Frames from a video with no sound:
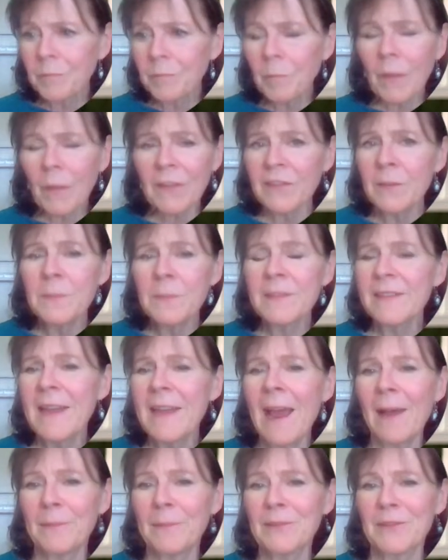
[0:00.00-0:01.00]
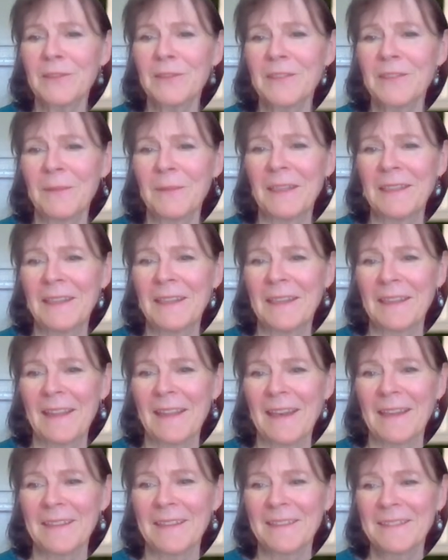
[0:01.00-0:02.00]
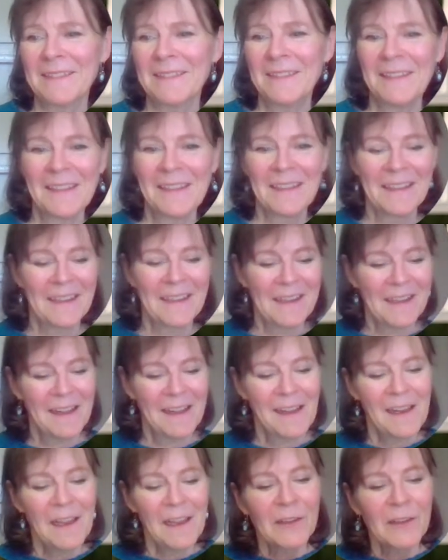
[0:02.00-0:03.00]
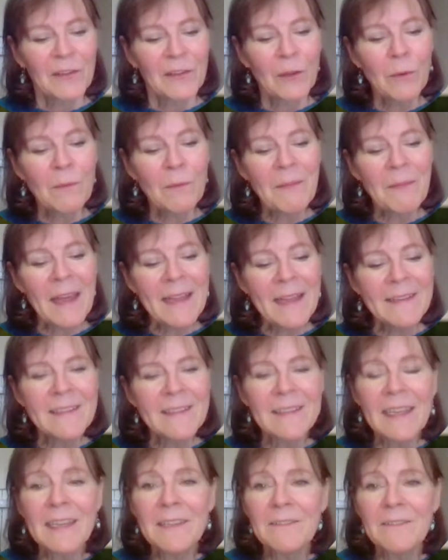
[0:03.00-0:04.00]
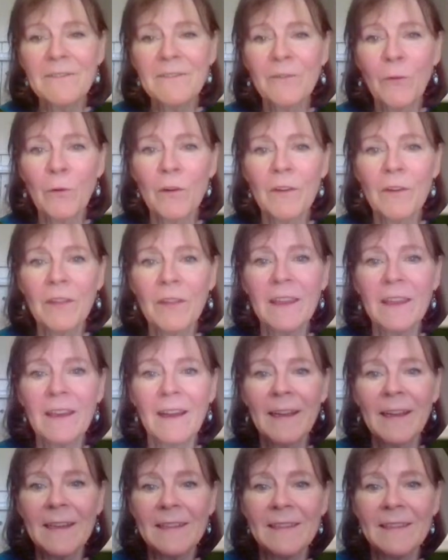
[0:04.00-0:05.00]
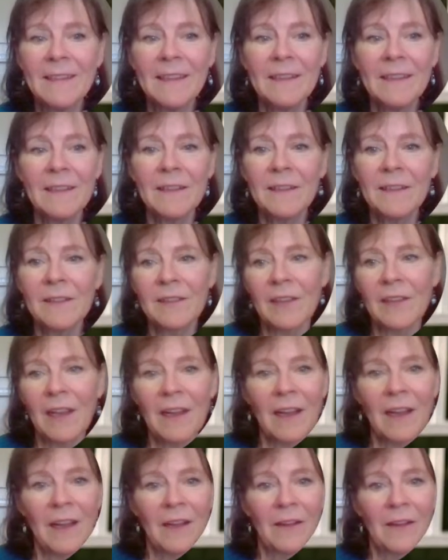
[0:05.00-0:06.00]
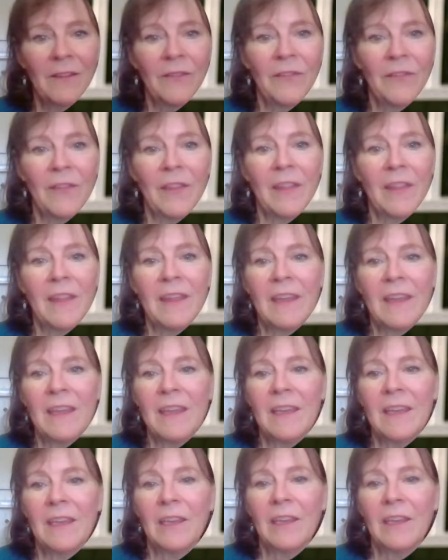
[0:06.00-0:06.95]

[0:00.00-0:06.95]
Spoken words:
snaps or something like that. So that's it for the ideas of the